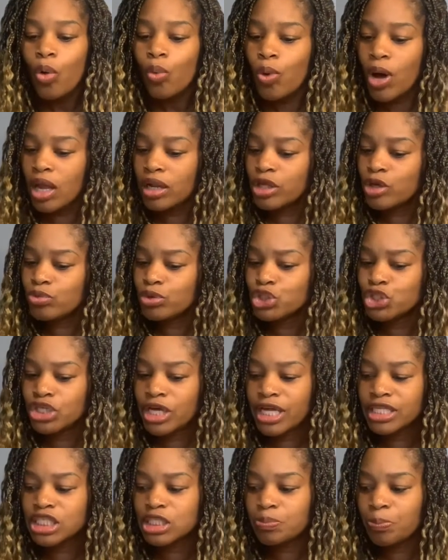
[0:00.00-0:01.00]
While he was
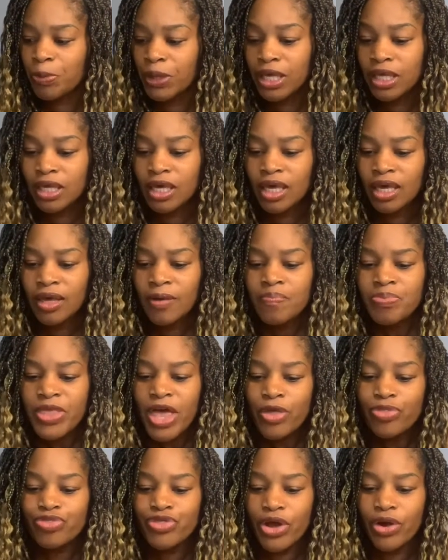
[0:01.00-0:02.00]
yet speaking,
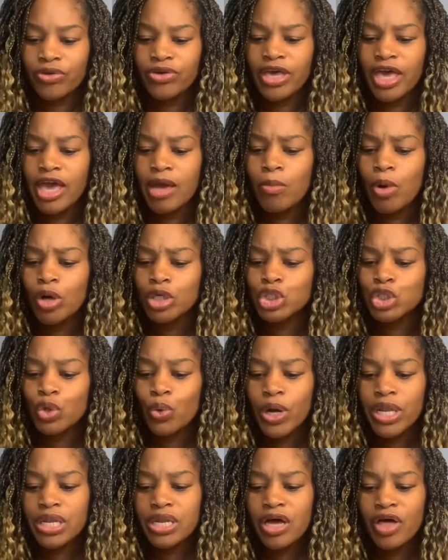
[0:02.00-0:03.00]
there came
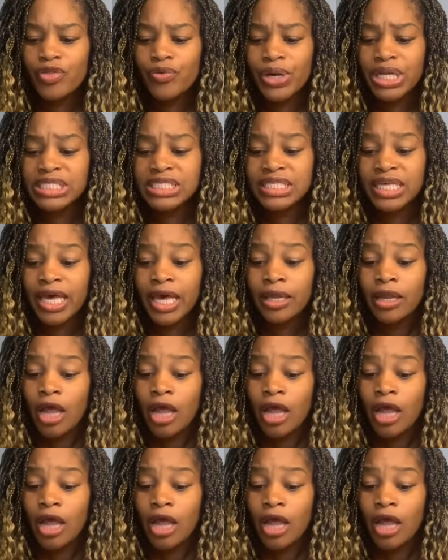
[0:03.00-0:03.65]
also another and said,